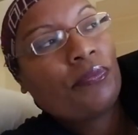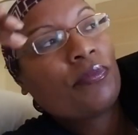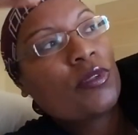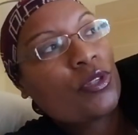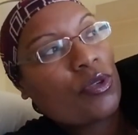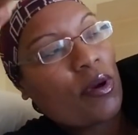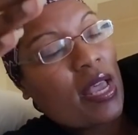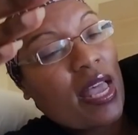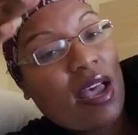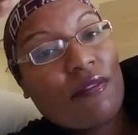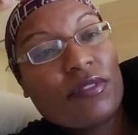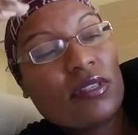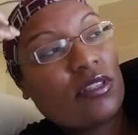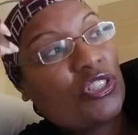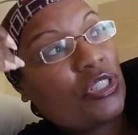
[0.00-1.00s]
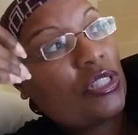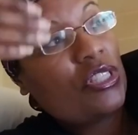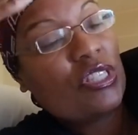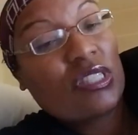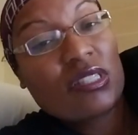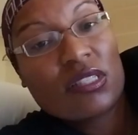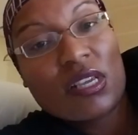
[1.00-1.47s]
So I have this
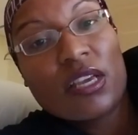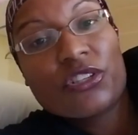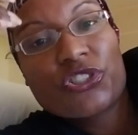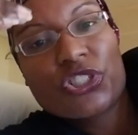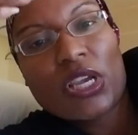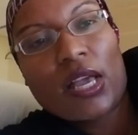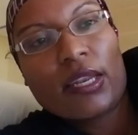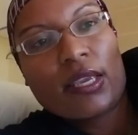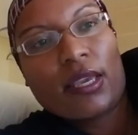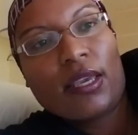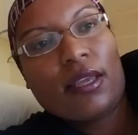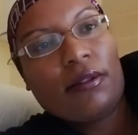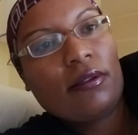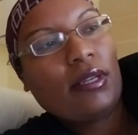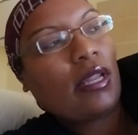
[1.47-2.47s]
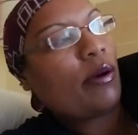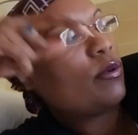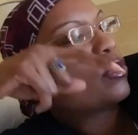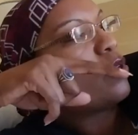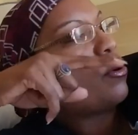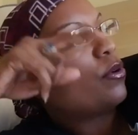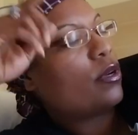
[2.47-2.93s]
sun shining in, and I
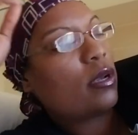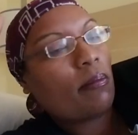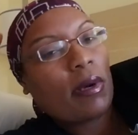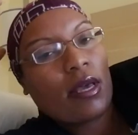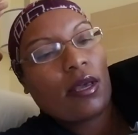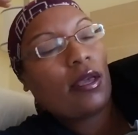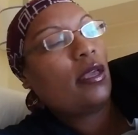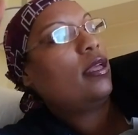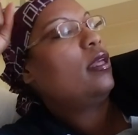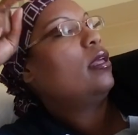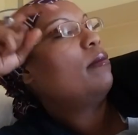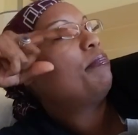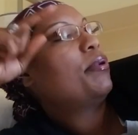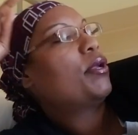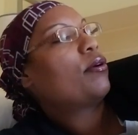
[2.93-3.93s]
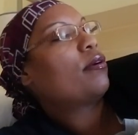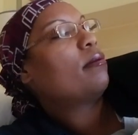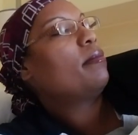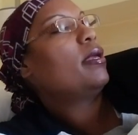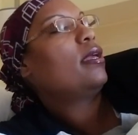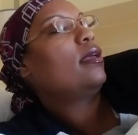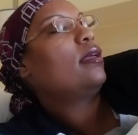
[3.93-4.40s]
was holding my
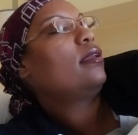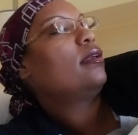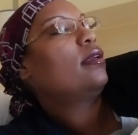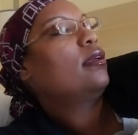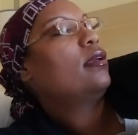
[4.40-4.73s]
pyramid